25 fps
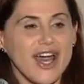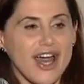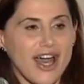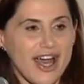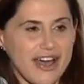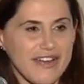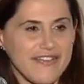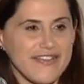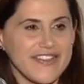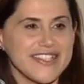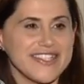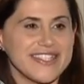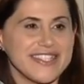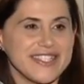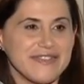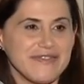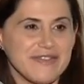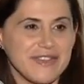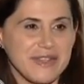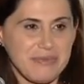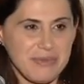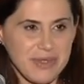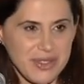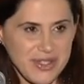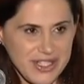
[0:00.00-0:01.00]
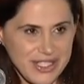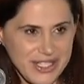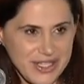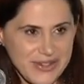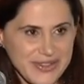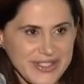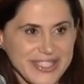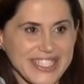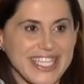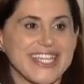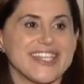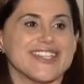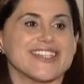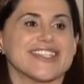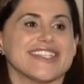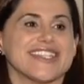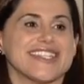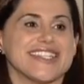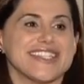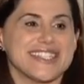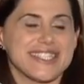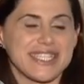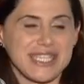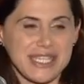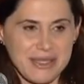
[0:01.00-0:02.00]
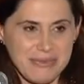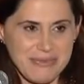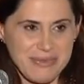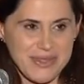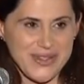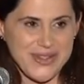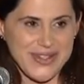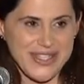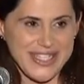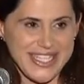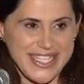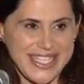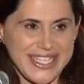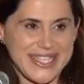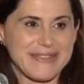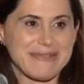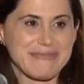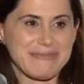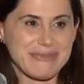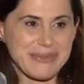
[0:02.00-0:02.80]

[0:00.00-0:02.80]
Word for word: Office of Community Relations and Community